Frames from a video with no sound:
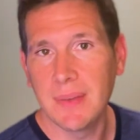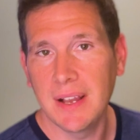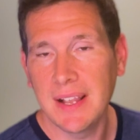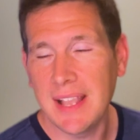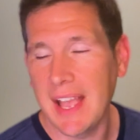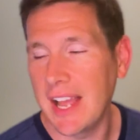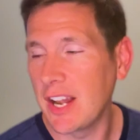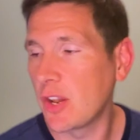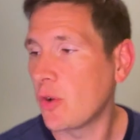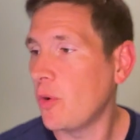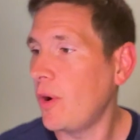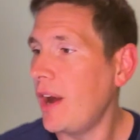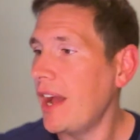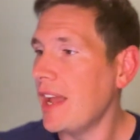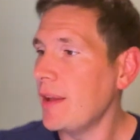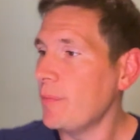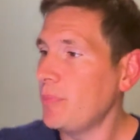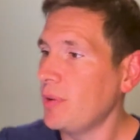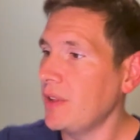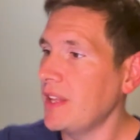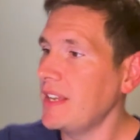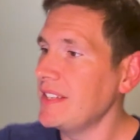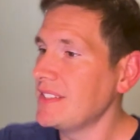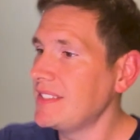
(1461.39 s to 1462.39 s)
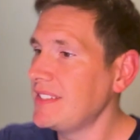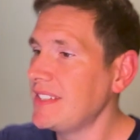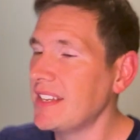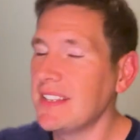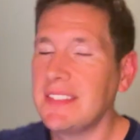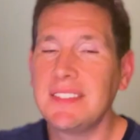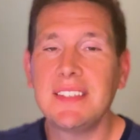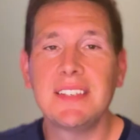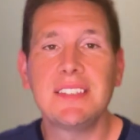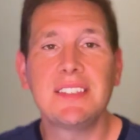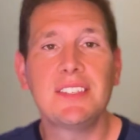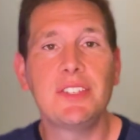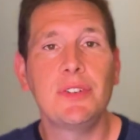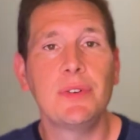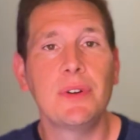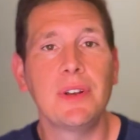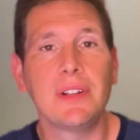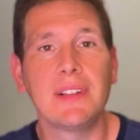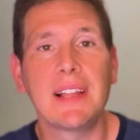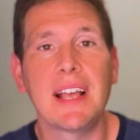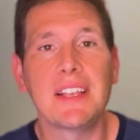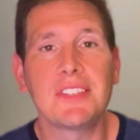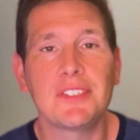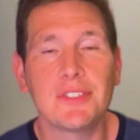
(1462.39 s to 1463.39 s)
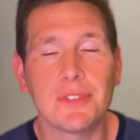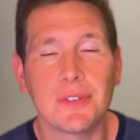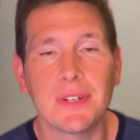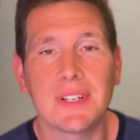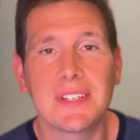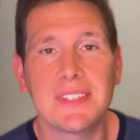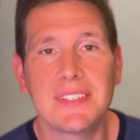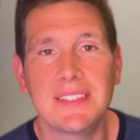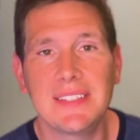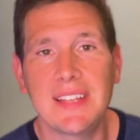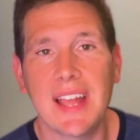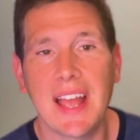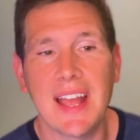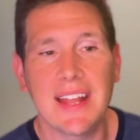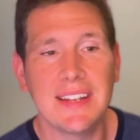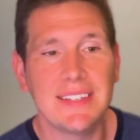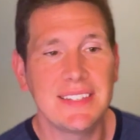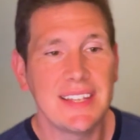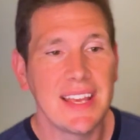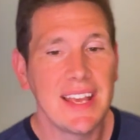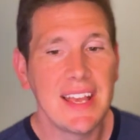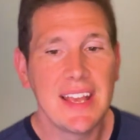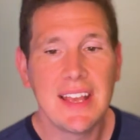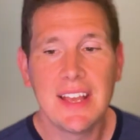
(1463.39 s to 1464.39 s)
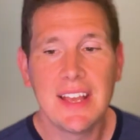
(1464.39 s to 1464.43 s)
Again, Quiet Place does this to a lesser extent.